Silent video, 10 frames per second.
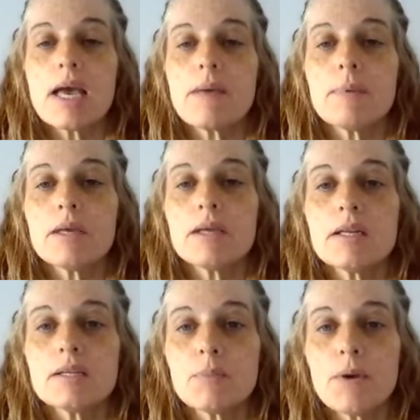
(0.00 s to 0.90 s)
Um,
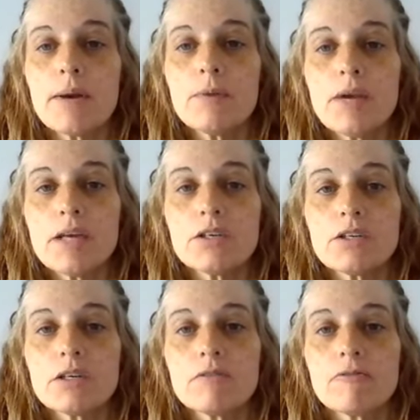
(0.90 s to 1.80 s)
in its
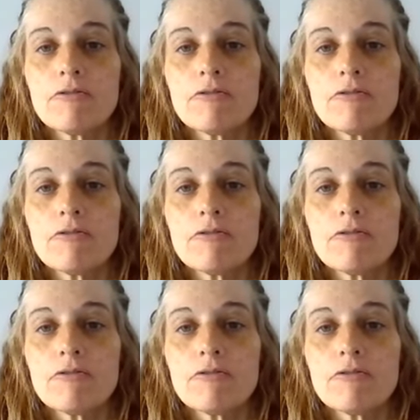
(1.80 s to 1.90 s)
preparation